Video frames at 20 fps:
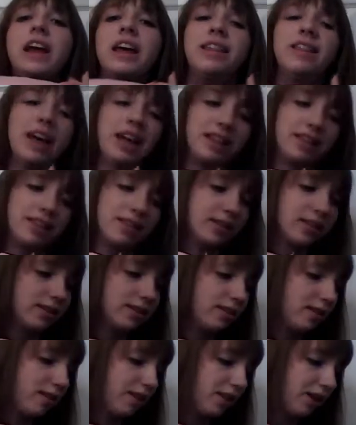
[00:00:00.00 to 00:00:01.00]
and that's
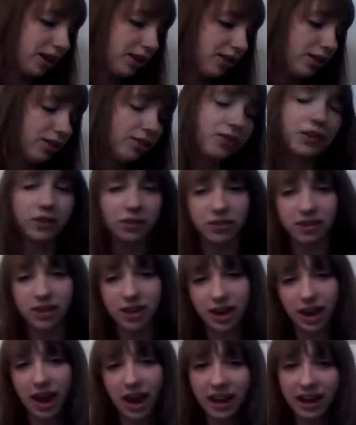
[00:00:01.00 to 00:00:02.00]
the first
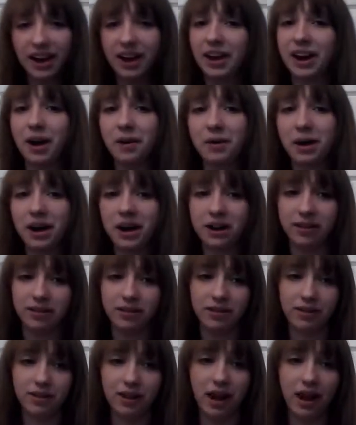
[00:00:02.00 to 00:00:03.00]
thing I cut out
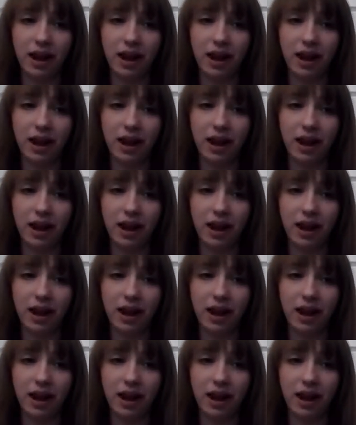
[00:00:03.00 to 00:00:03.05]
and